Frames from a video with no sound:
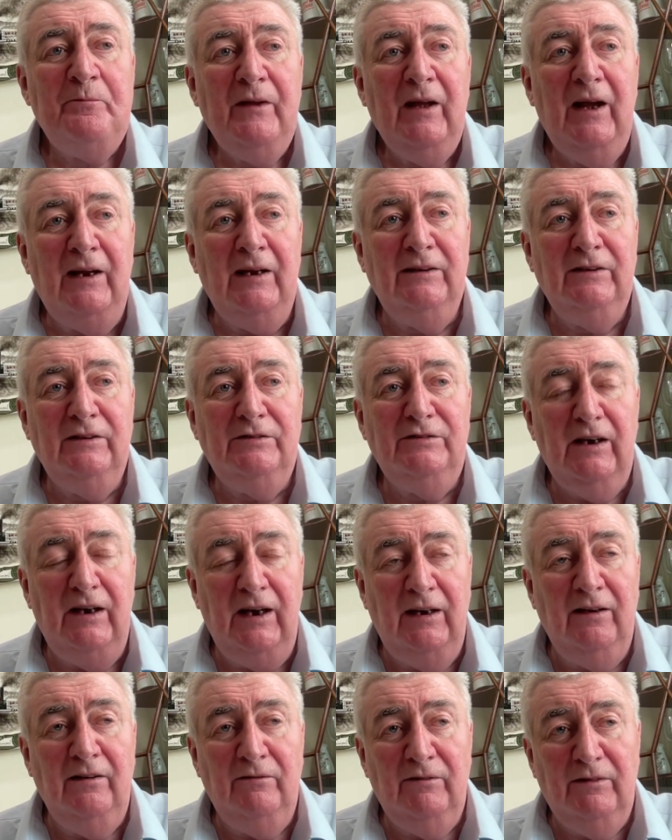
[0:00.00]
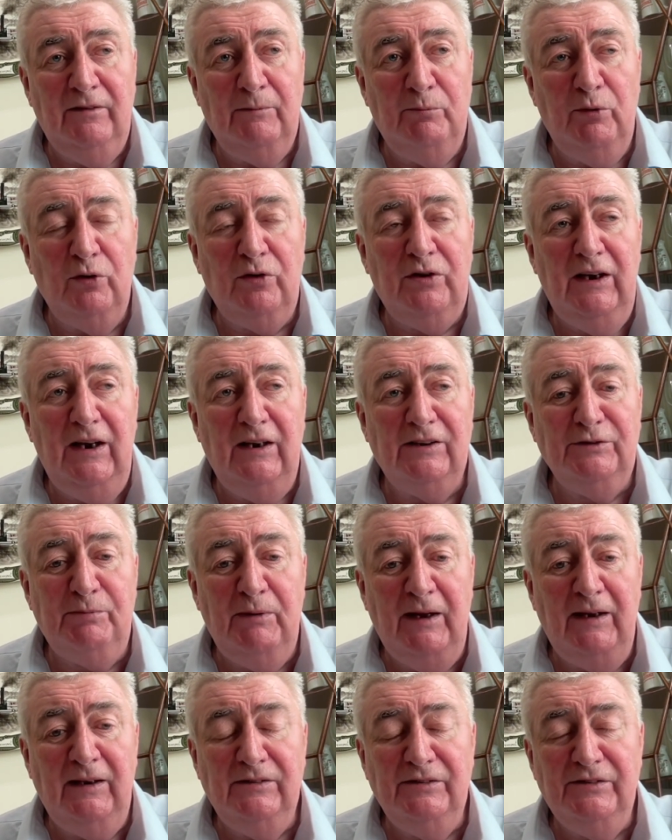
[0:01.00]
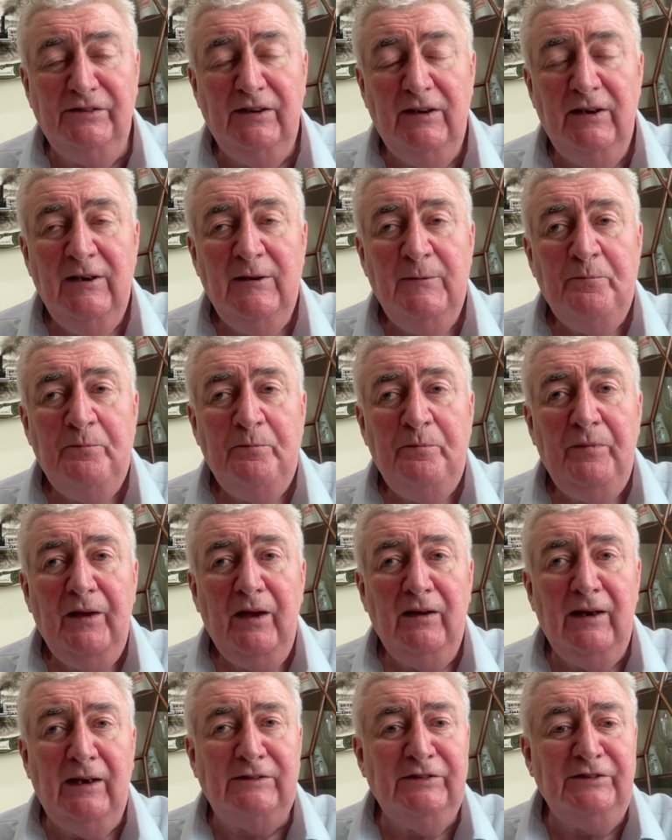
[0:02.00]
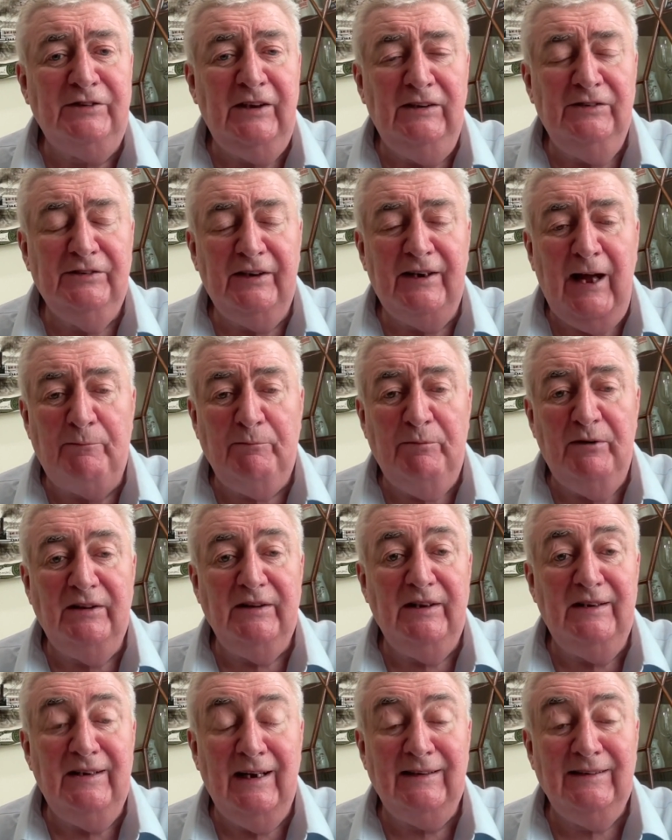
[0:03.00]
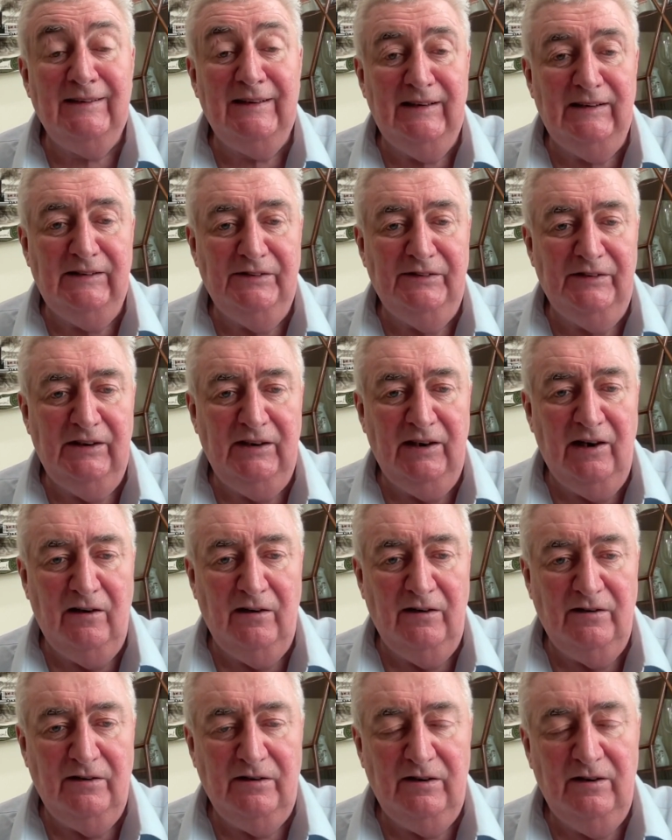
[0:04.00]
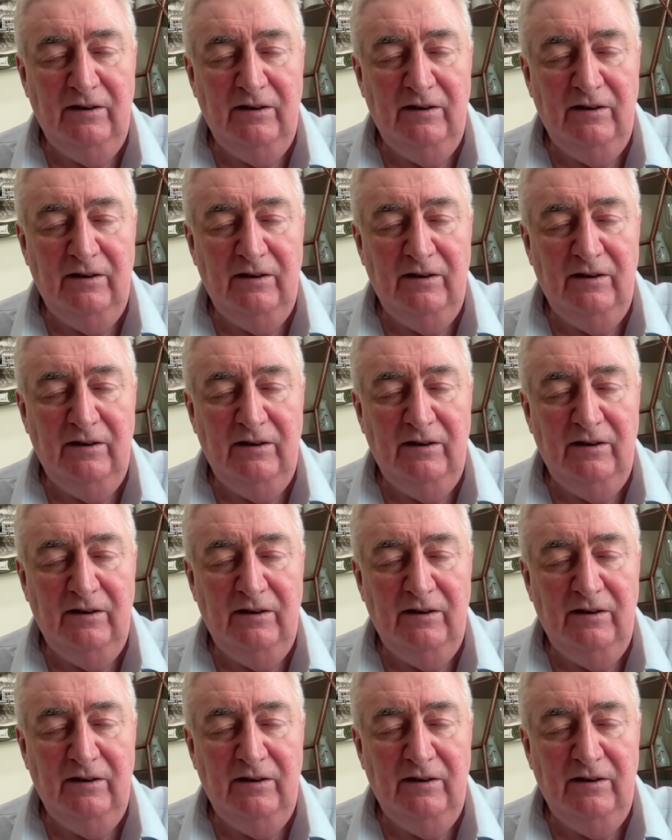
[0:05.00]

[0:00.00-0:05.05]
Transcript: And in the, in the book, he explains lots of things that happened in the nineties in Ireland.